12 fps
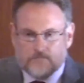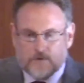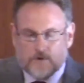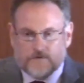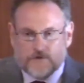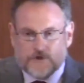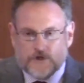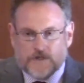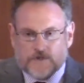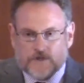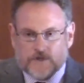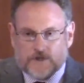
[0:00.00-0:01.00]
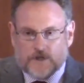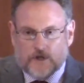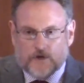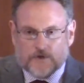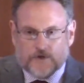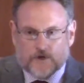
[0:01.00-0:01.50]
and moves Jesus
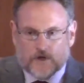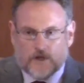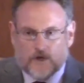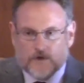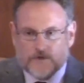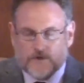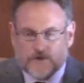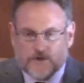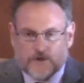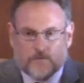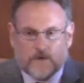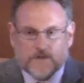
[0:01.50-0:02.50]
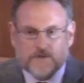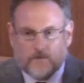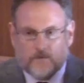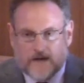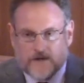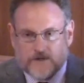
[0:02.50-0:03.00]
closer and closer to the
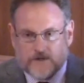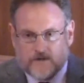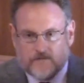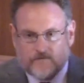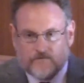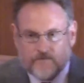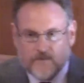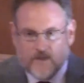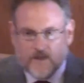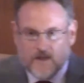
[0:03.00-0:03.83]
resurrection.